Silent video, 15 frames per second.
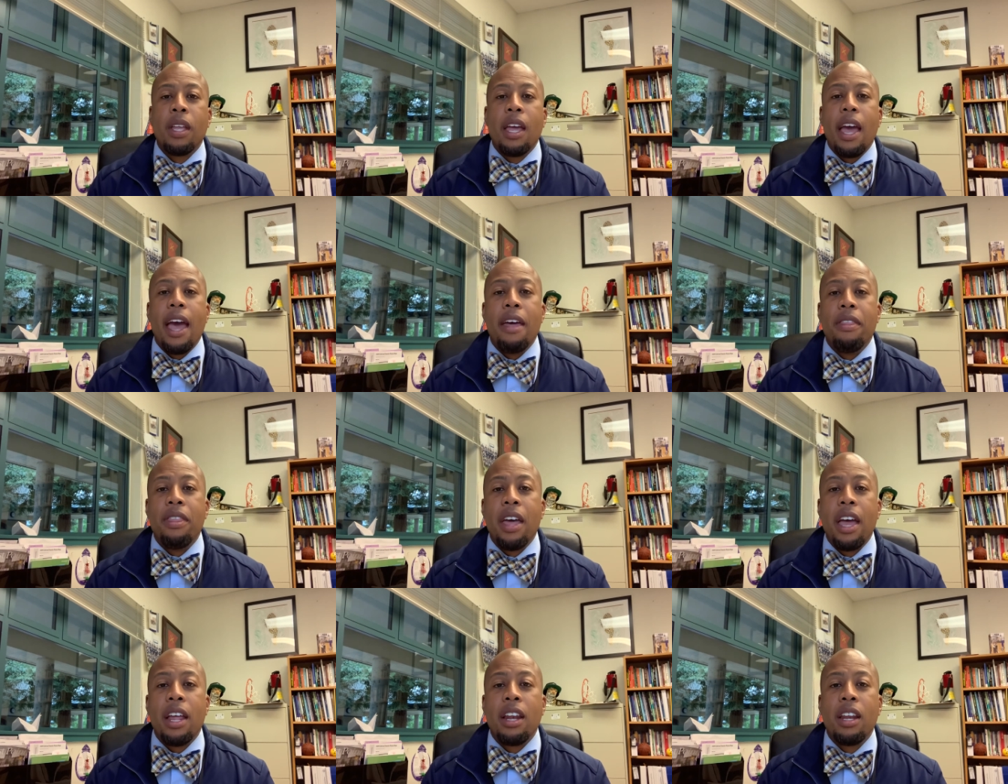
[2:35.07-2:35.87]
And
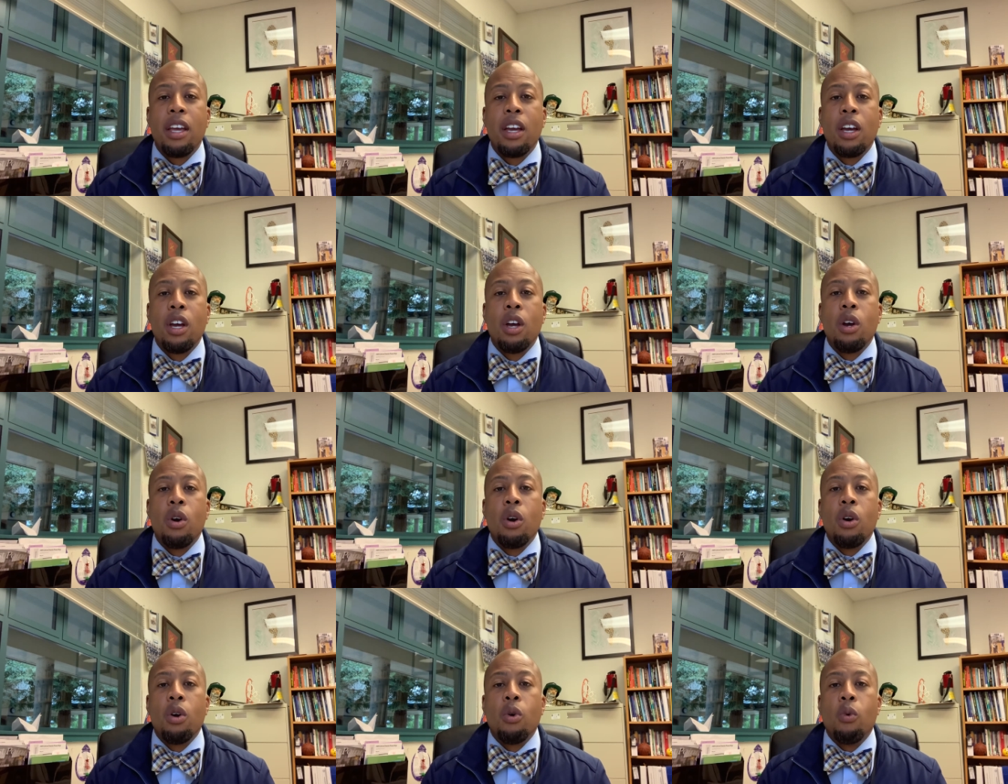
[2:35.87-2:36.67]
then
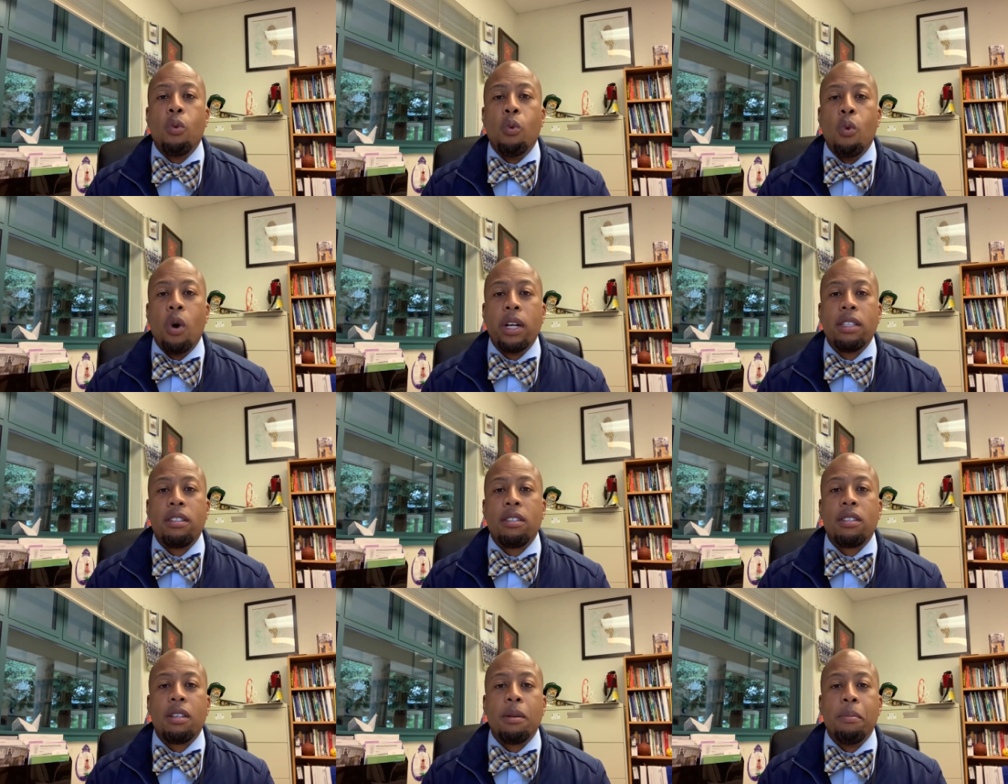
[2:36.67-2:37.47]

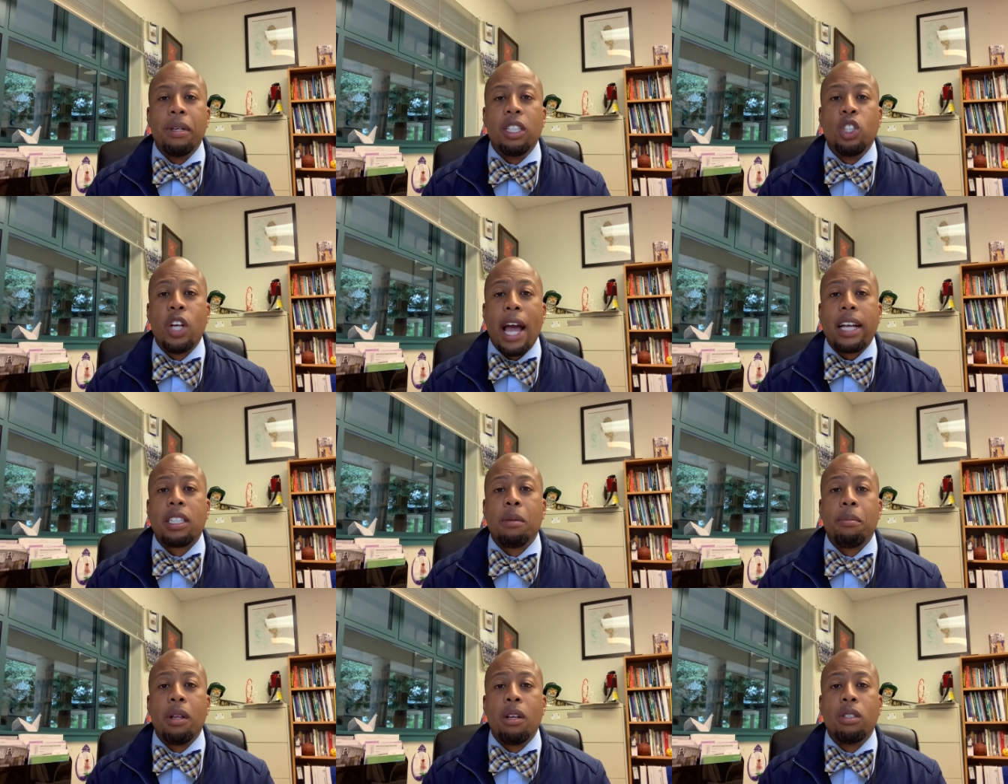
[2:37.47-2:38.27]
once Miss
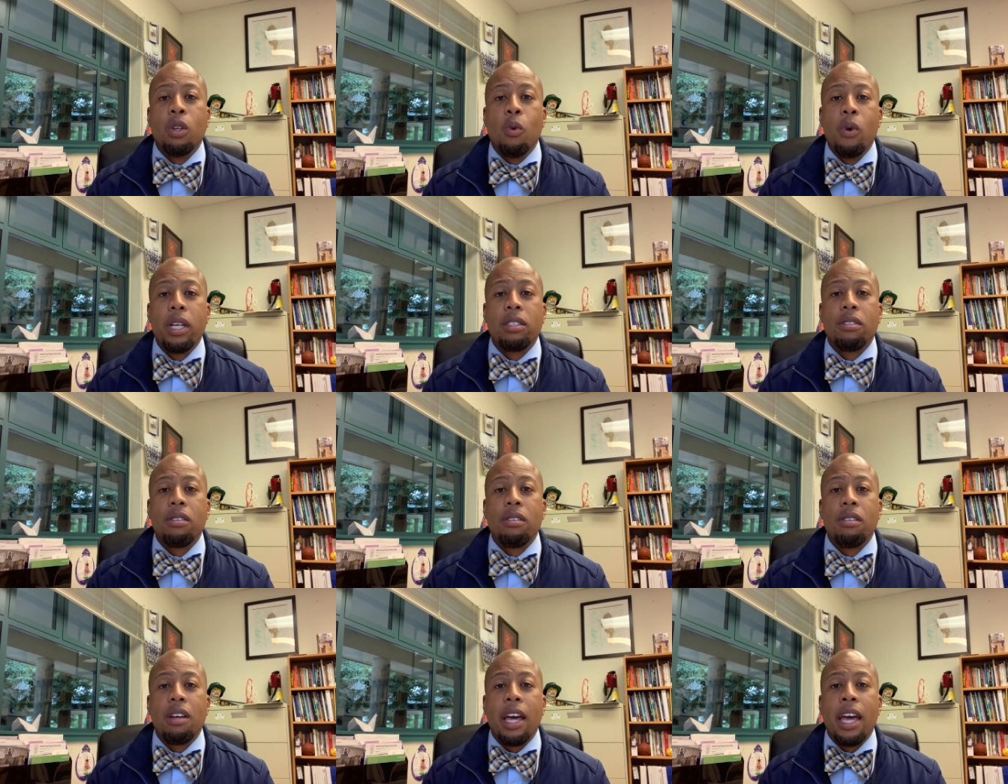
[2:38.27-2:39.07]
Jackson blows the
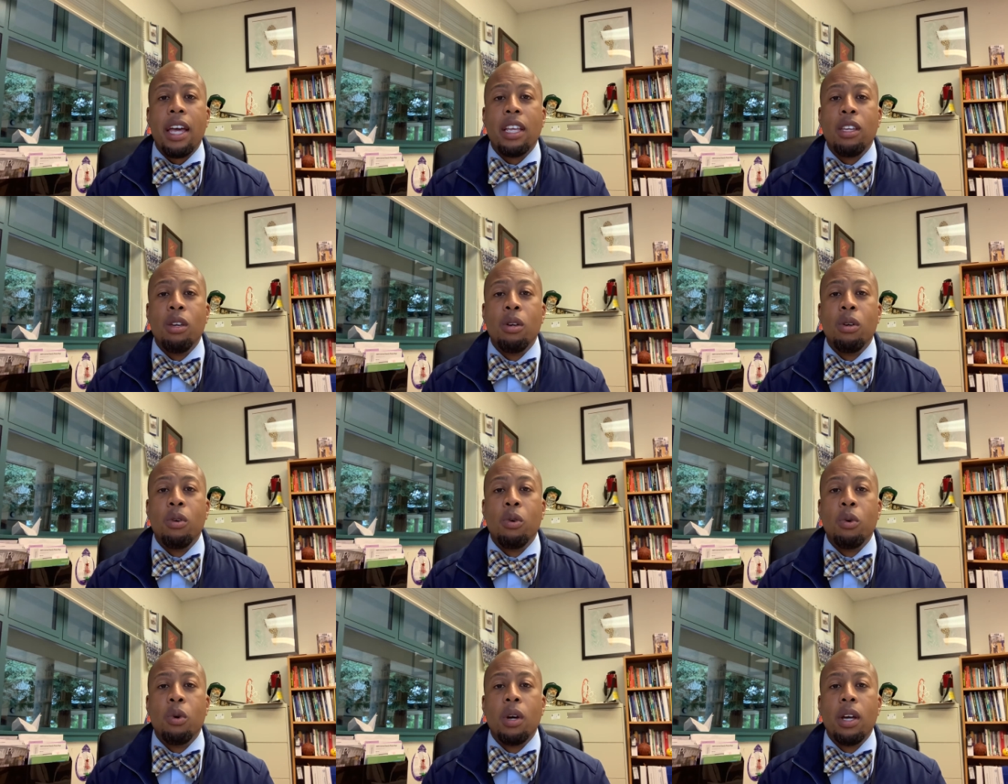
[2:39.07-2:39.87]
whistle and
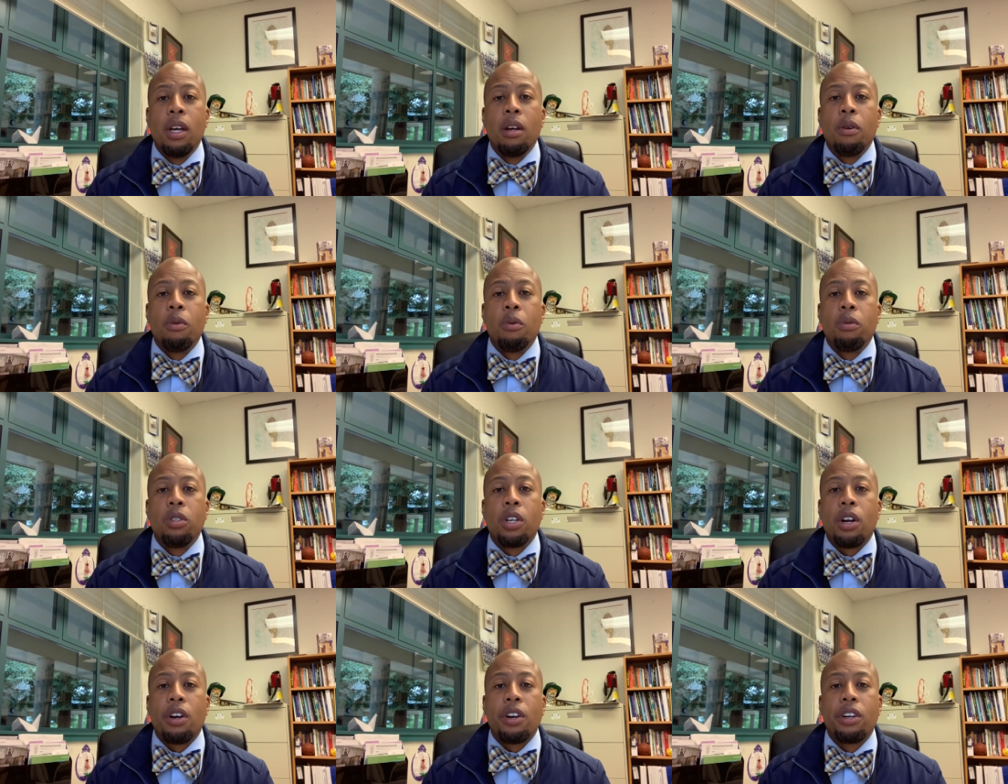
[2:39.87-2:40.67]
you
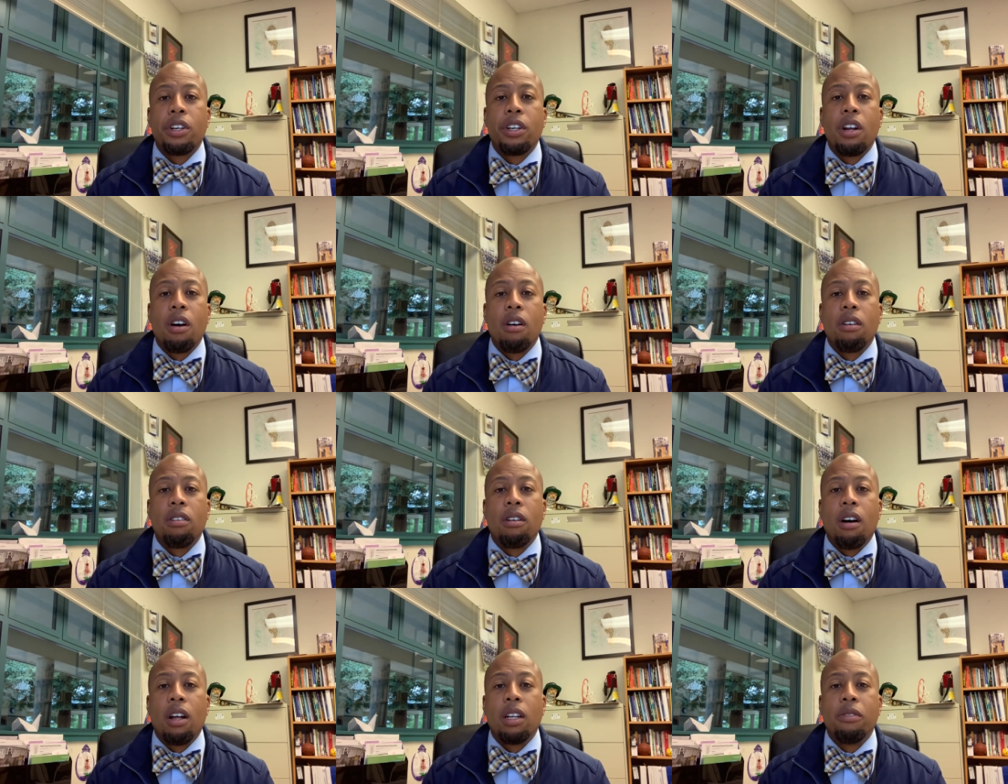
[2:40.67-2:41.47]
turn
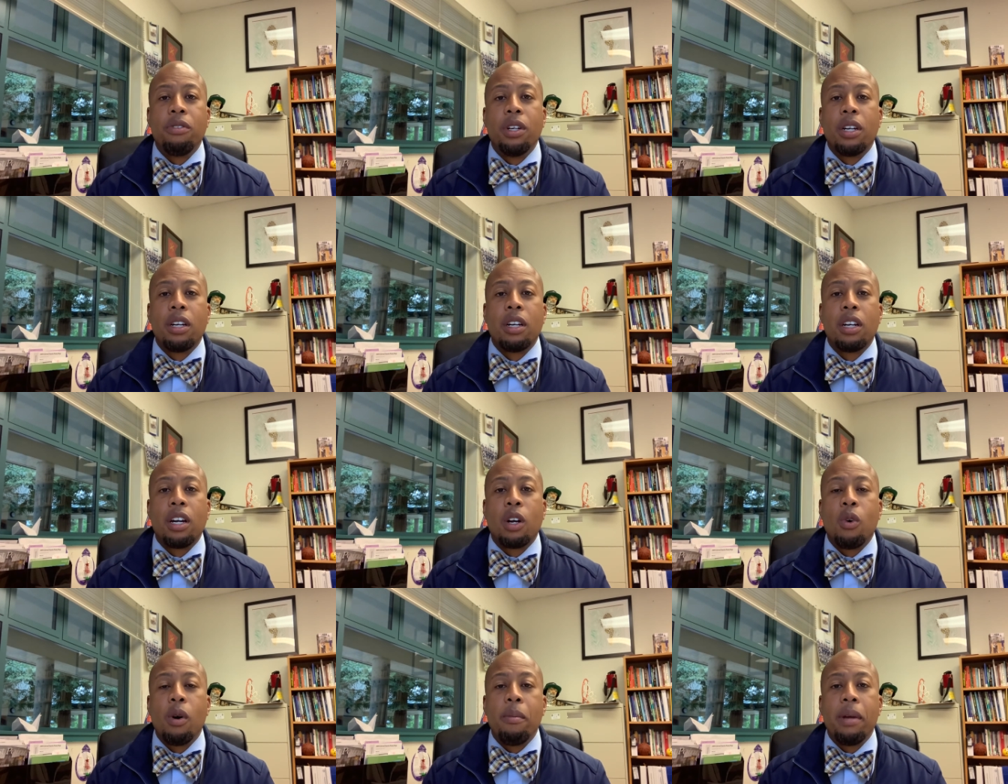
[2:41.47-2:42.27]
all of your
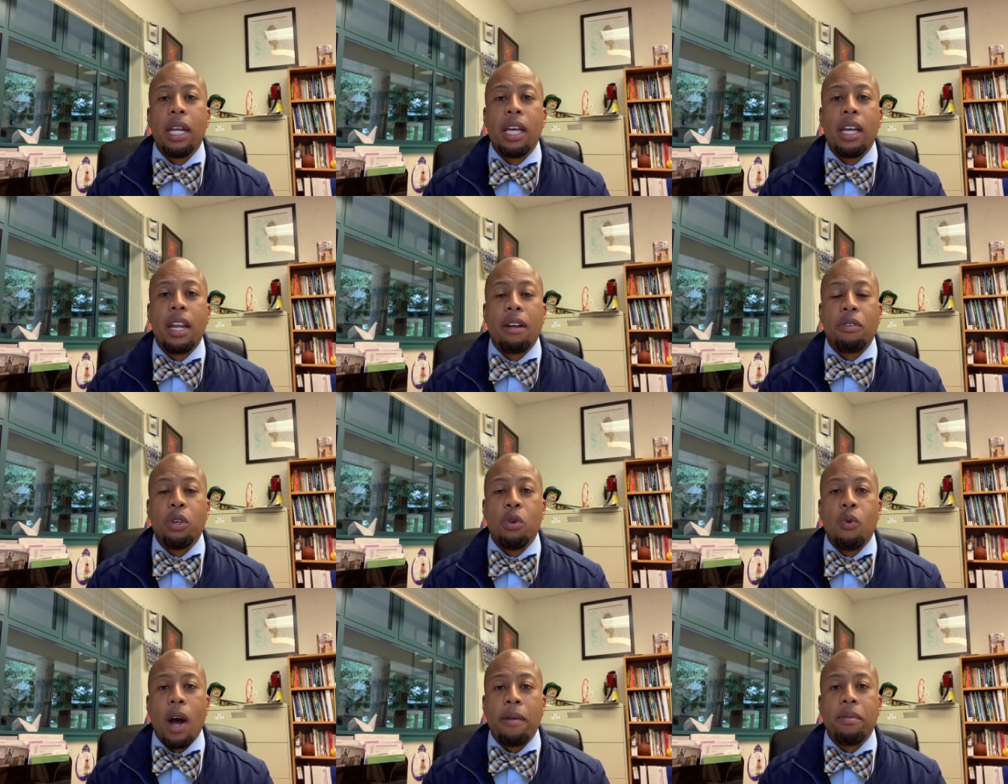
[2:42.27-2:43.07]
equipment in after you
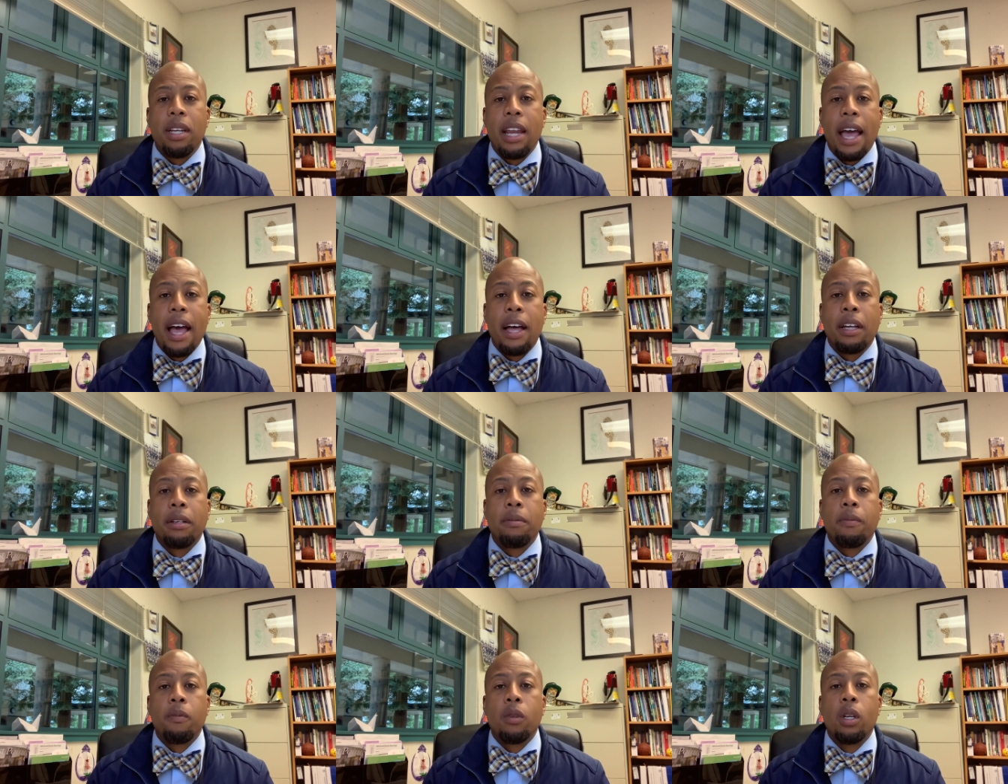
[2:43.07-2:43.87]
wiped it
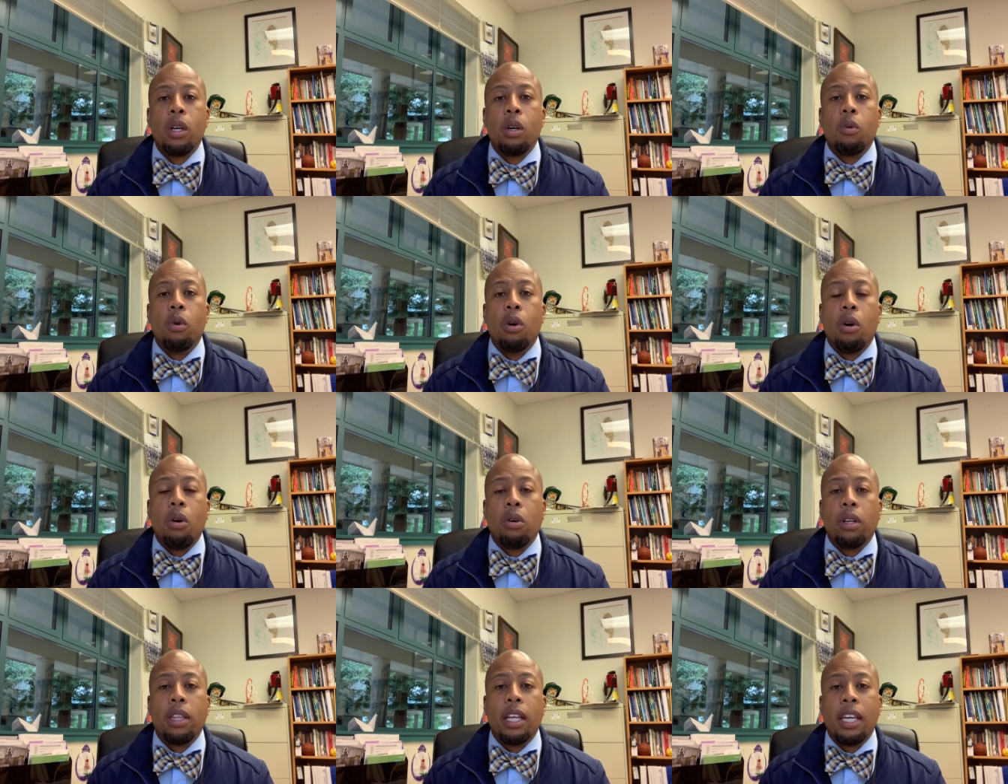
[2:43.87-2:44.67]
down, we'll
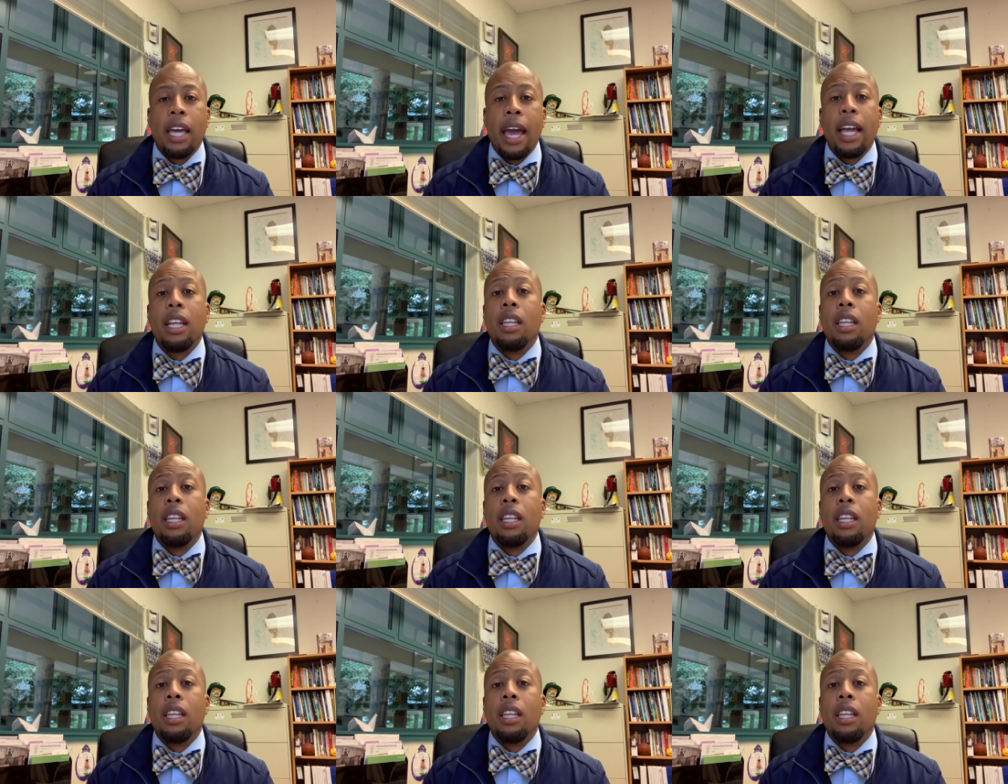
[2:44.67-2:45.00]
hold at the gate.